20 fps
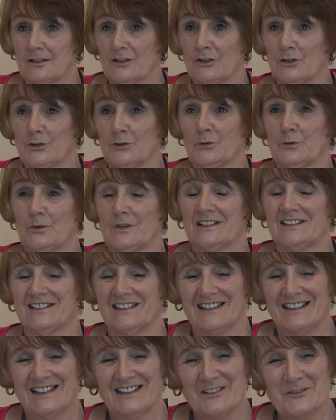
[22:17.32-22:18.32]
who
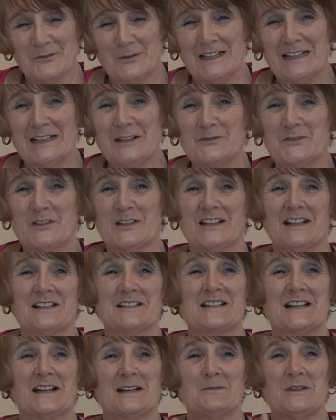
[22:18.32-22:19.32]
we lived at
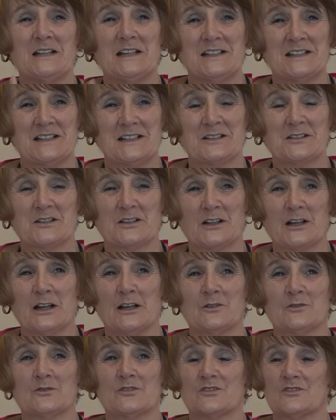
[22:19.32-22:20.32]
that time in Essington
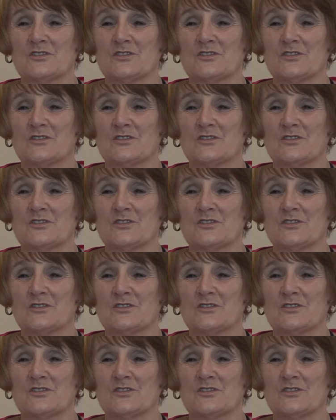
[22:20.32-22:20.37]
Close,